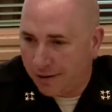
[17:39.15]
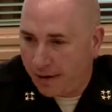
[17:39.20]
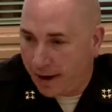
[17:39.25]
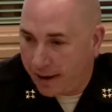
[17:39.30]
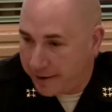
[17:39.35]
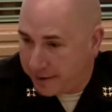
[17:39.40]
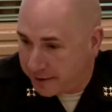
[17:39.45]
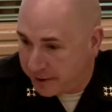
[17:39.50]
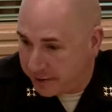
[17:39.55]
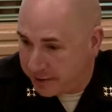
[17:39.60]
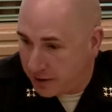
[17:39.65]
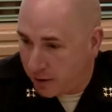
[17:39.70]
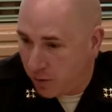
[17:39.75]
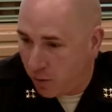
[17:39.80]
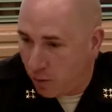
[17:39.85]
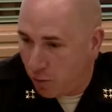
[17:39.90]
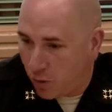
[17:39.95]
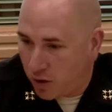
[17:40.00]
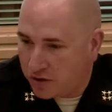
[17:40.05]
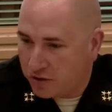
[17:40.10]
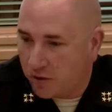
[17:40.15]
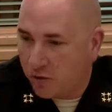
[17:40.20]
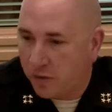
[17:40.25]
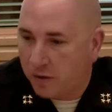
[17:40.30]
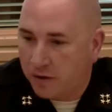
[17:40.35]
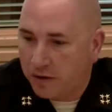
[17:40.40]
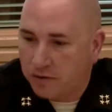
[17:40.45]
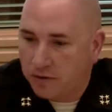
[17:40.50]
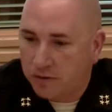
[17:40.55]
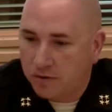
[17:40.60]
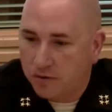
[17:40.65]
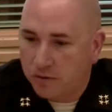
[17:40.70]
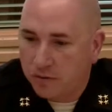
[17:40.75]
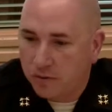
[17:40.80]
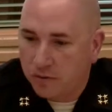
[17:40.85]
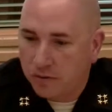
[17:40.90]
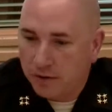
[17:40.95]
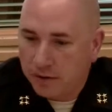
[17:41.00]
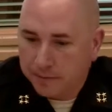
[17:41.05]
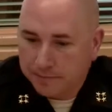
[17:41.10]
I guess, if someone was going to